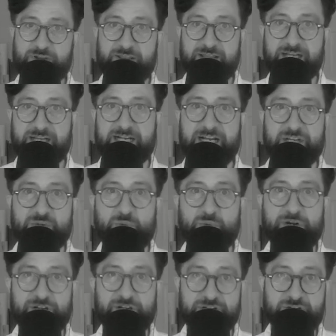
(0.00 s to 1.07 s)
the thing that you
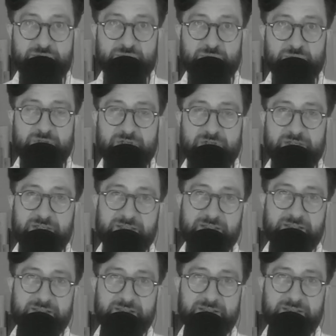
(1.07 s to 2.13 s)
want to do
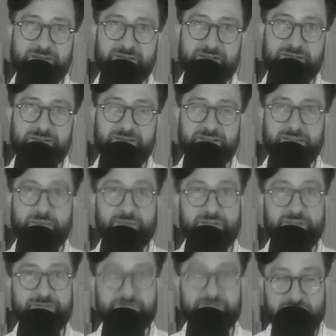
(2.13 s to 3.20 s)

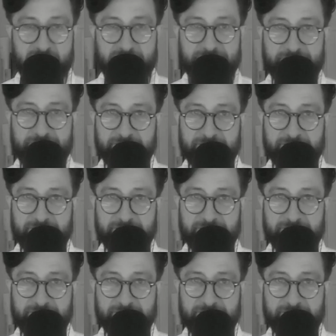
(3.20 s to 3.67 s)
within photography.